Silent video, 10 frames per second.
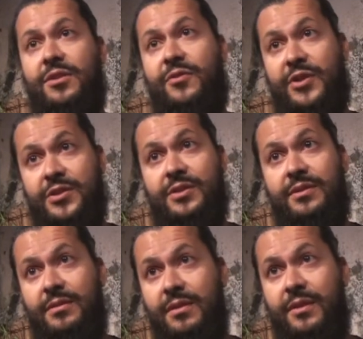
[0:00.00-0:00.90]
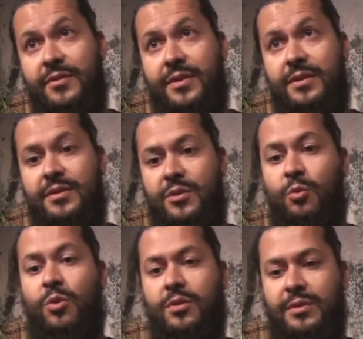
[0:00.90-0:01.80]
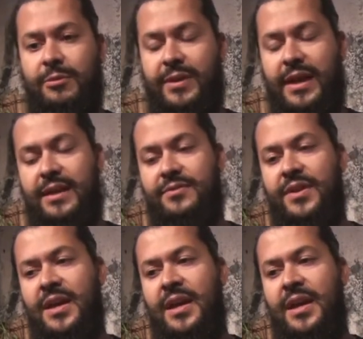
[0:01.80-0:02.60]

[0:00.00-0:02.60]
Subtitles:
the fiction of the world that we have,